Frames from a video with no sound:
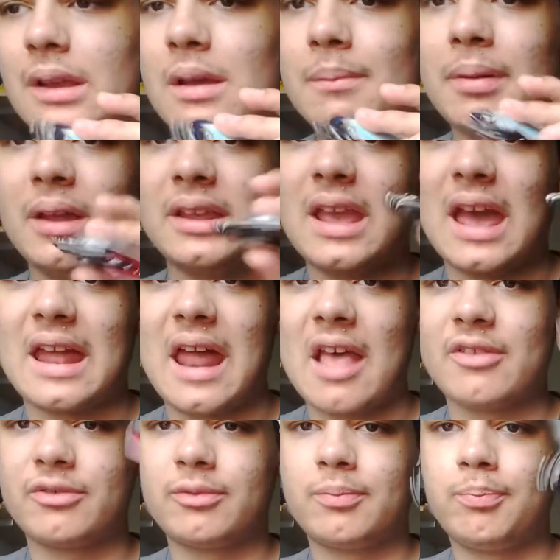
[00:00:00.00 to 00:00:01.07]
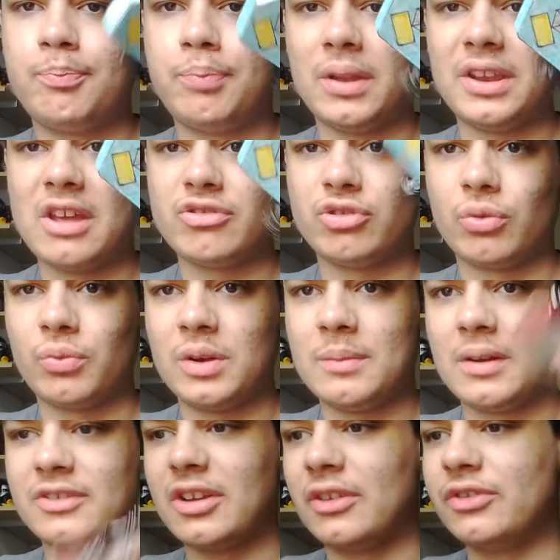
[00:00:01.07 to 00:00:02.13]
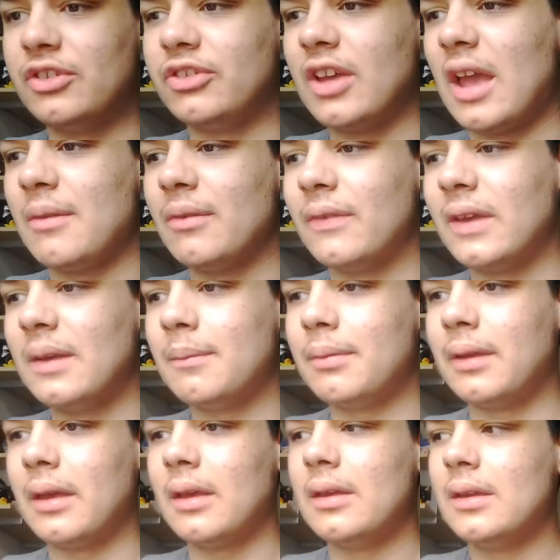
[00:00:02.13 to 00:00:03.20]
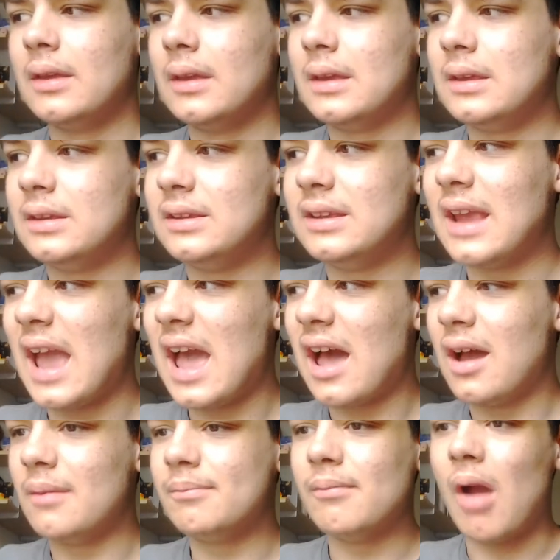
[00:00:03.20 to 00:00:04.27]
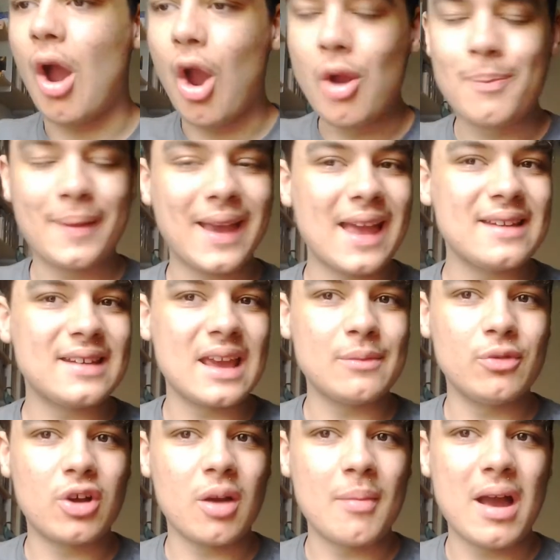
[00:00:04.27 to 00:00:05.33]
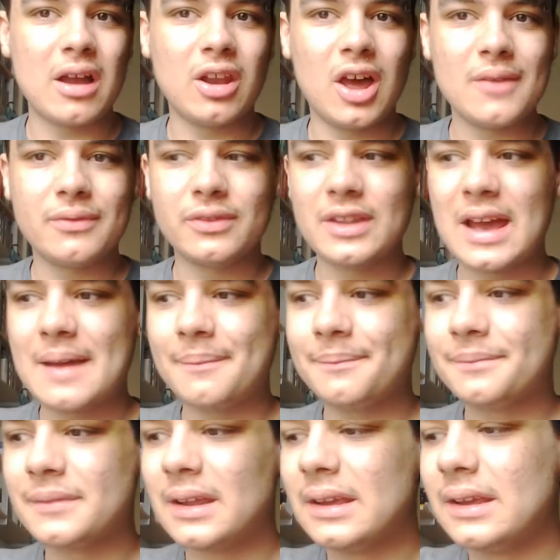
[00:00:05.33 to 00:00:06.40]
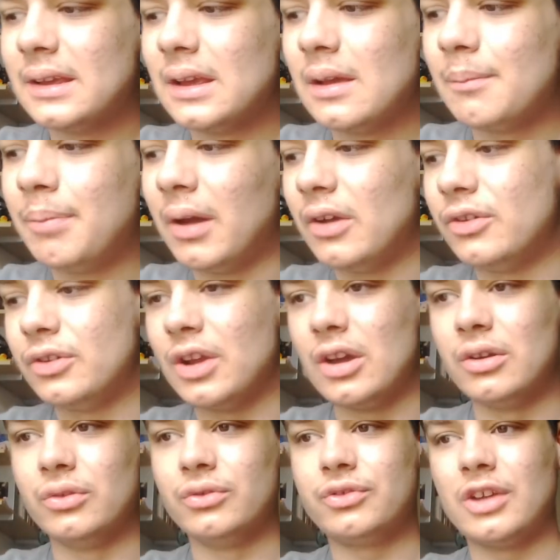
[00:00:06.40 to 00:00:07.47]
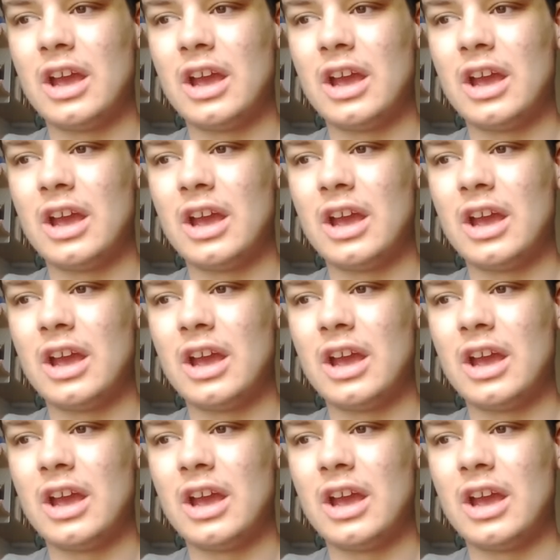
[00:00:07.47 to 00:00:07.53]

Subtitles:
But yeah, but there's not really much else to say with it. But yeah, I'm hoping Endgame will come out alive on that. But who knows?